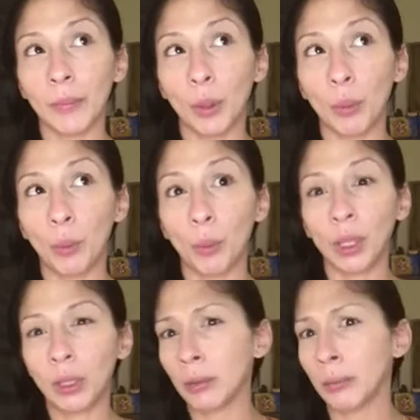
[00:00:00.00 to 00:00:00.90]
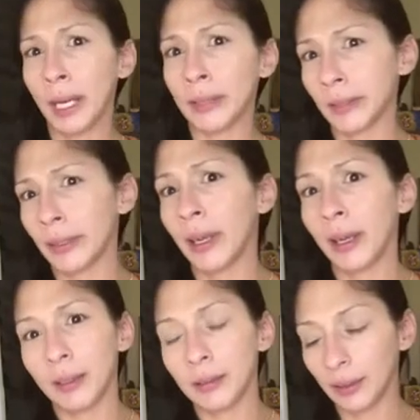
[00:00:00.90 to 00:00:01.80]
work your magic
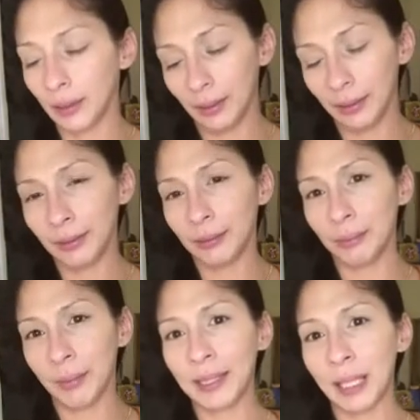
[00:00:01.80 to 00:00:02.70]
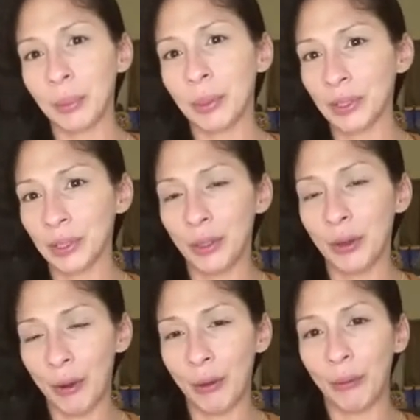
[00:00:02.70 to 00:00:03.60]
and make that person
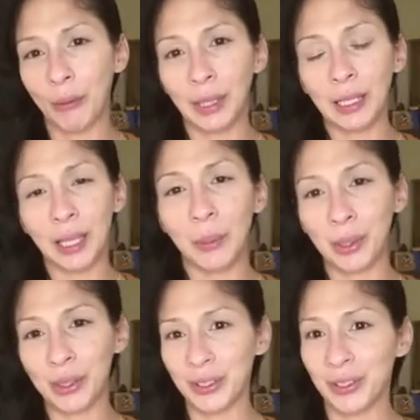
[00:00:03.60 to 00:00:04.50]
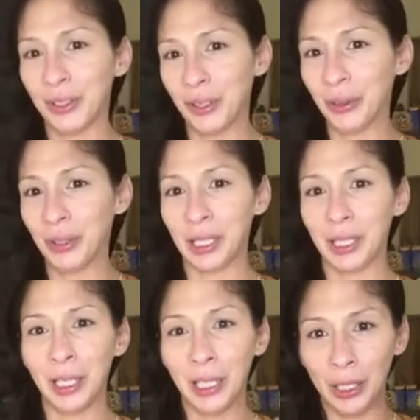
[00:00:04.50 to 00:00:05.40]
know. Let that person know that,
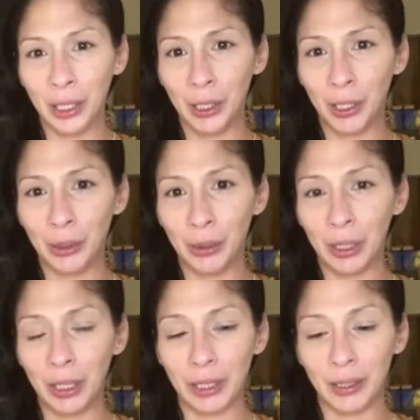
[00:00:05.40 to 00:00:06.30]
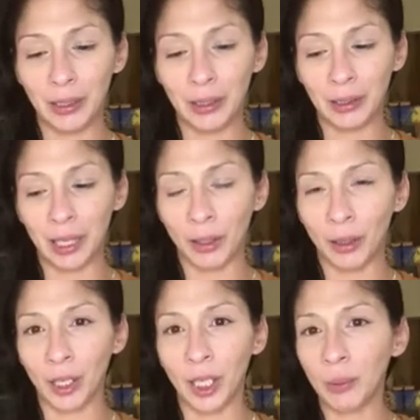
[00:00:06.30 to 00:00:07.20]
you know, they are
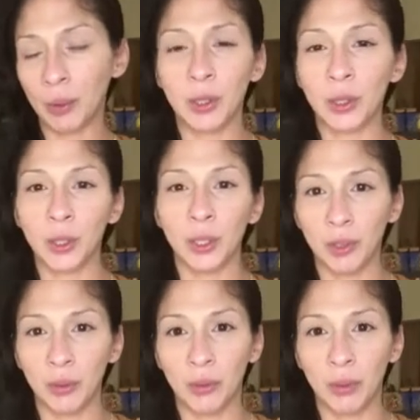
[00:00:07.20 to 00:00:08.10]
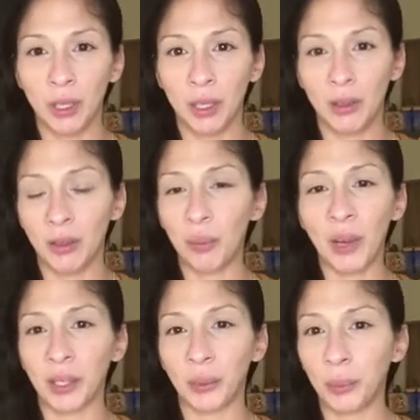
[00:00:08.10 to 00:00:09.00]
equal to you, no matter
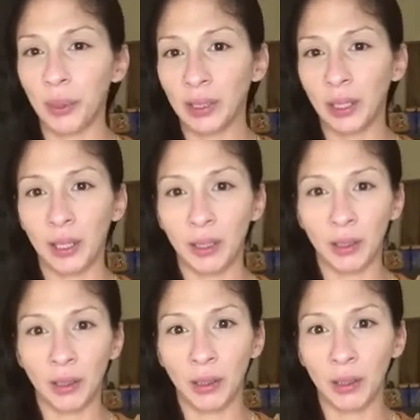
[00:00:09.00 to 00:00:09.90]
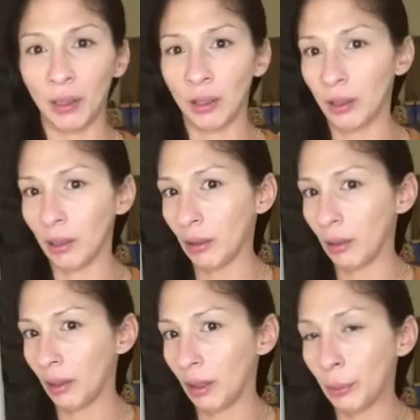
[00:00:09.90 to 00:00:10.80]
what they
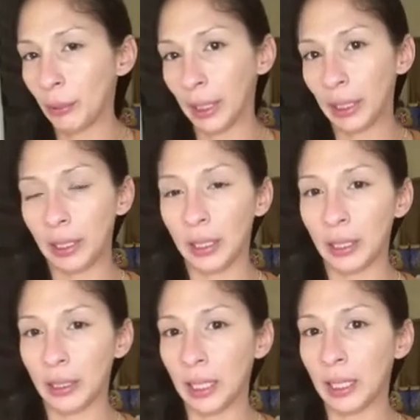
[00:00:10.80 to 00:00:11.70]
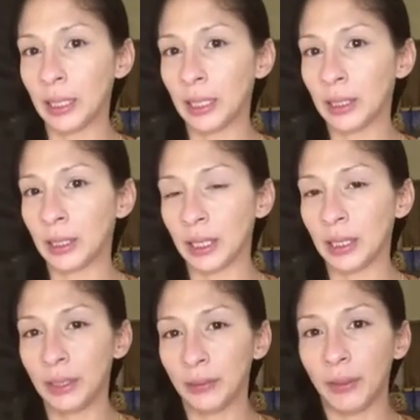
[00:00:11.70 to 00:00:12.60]
are bringing in, that it's a
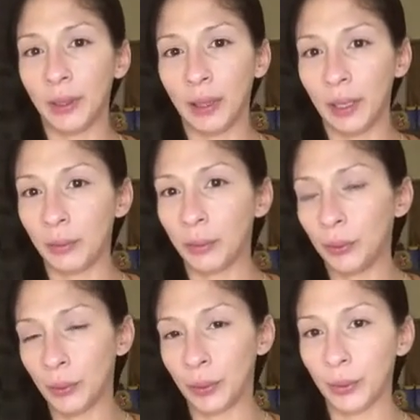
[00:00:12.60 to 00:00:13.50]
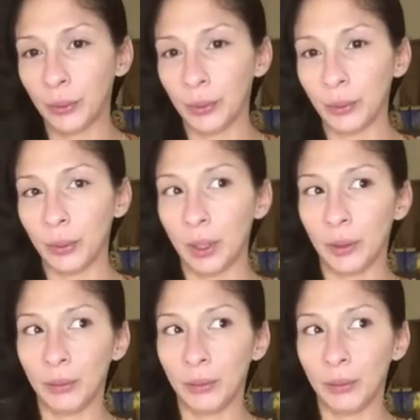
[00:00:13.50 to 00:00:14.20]
different level for you of